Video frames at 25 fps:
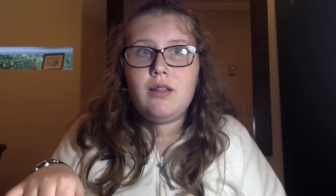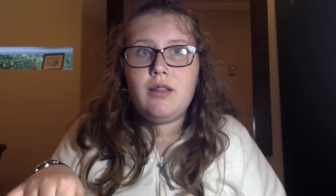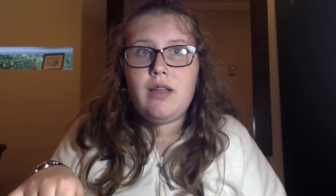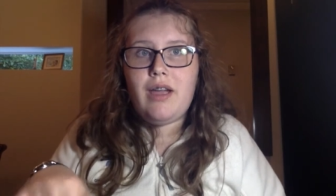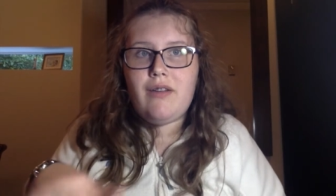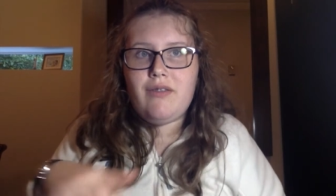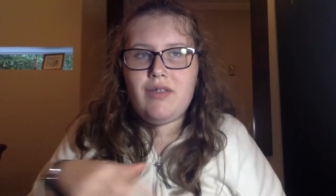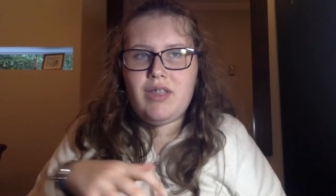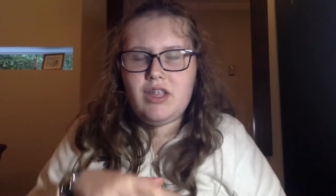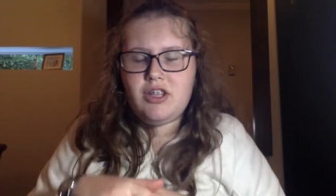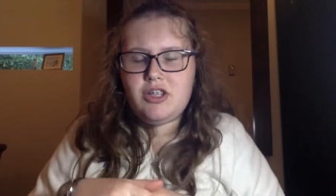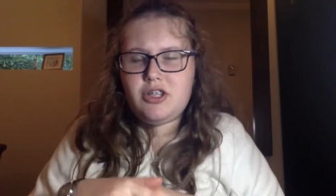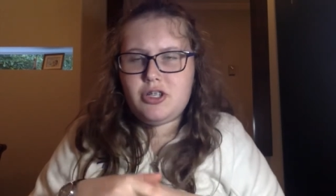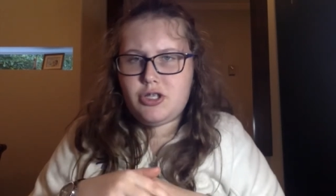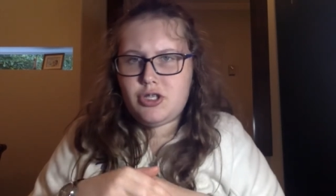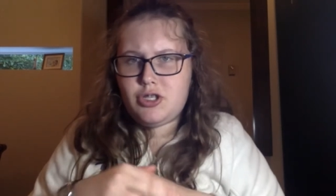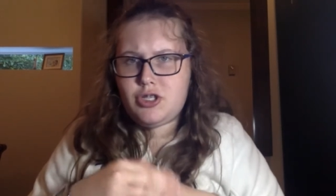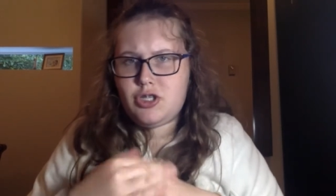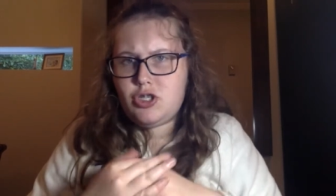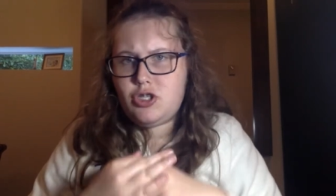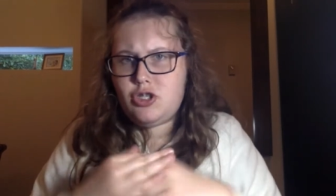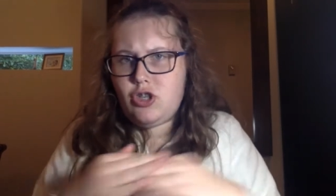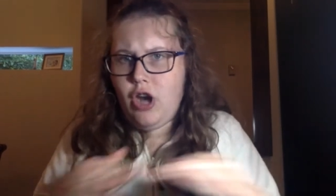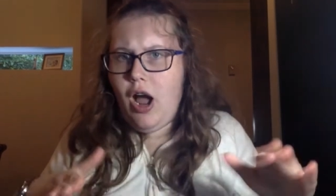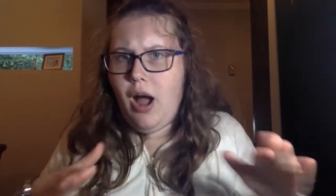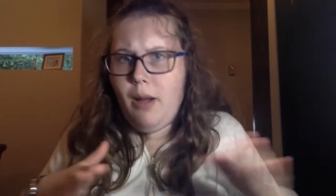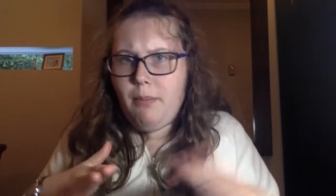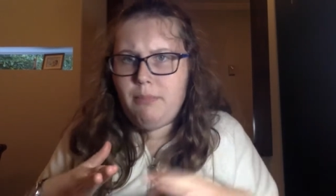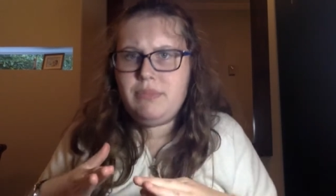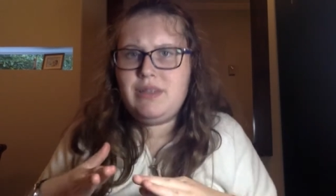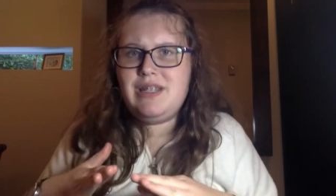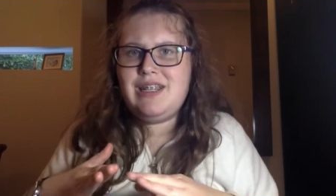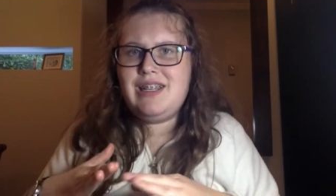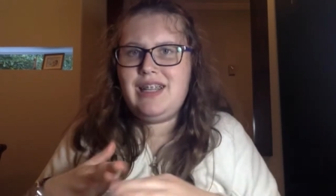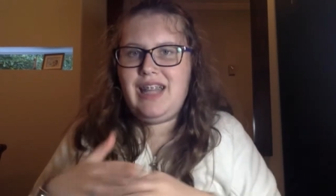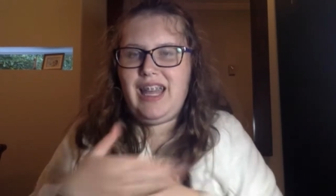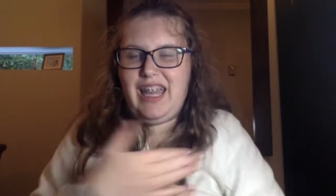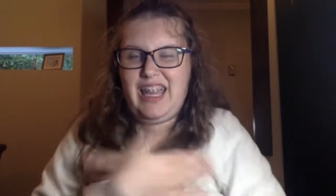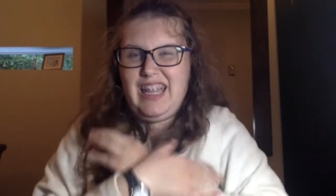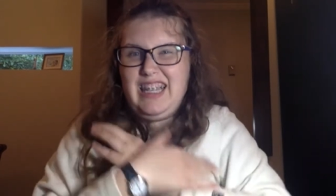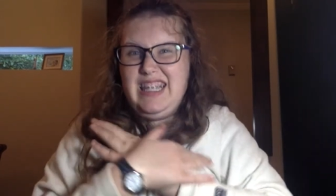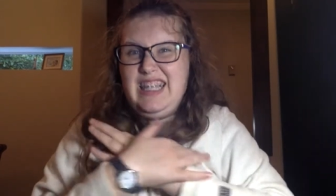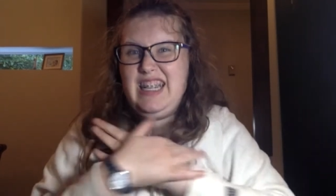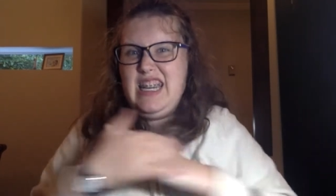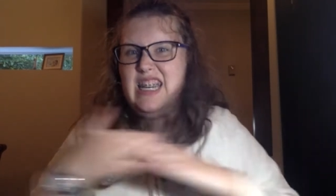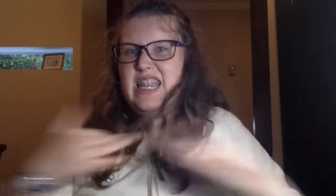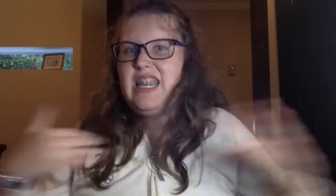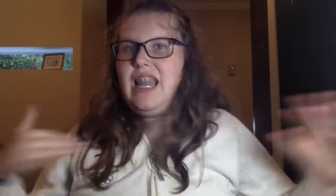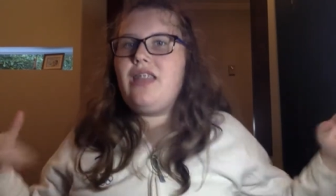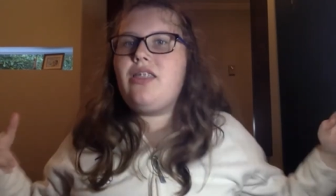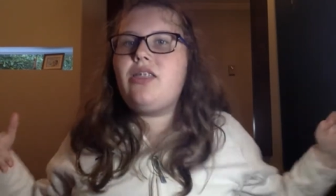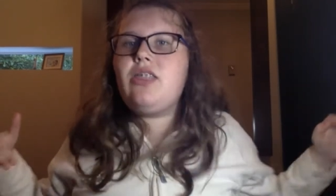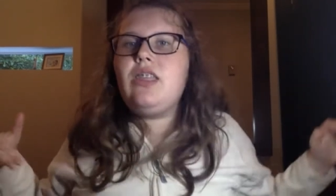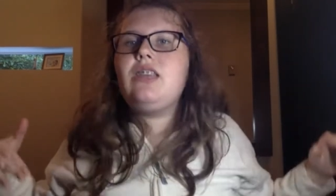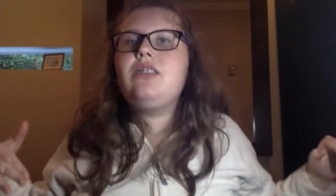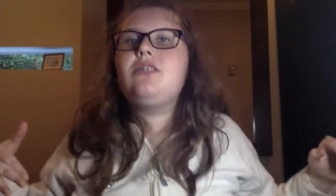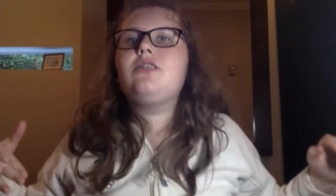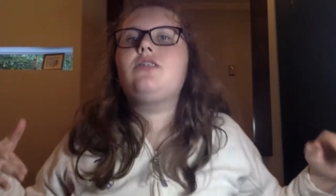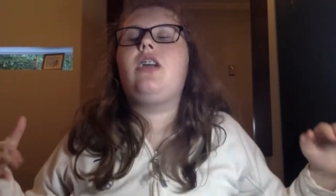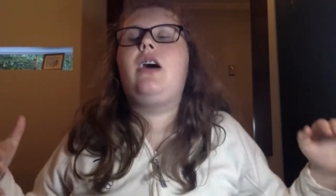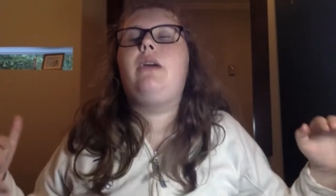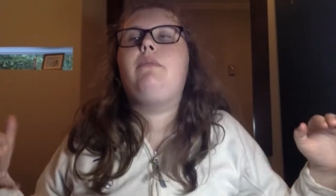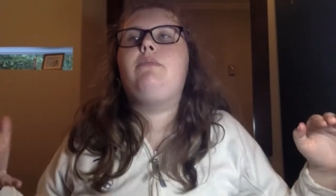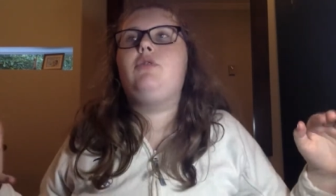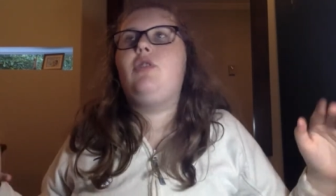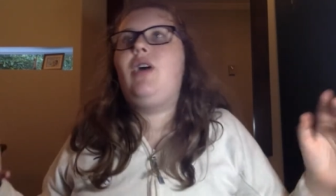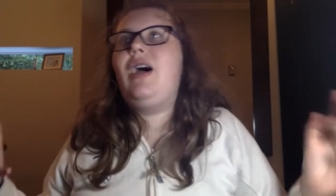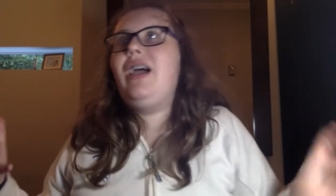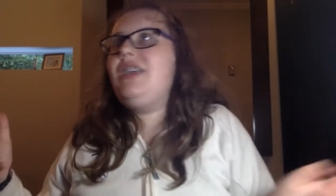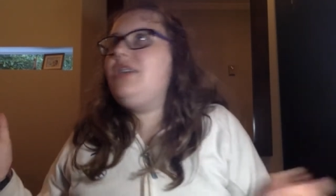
everything just stopped. Nothing stopped.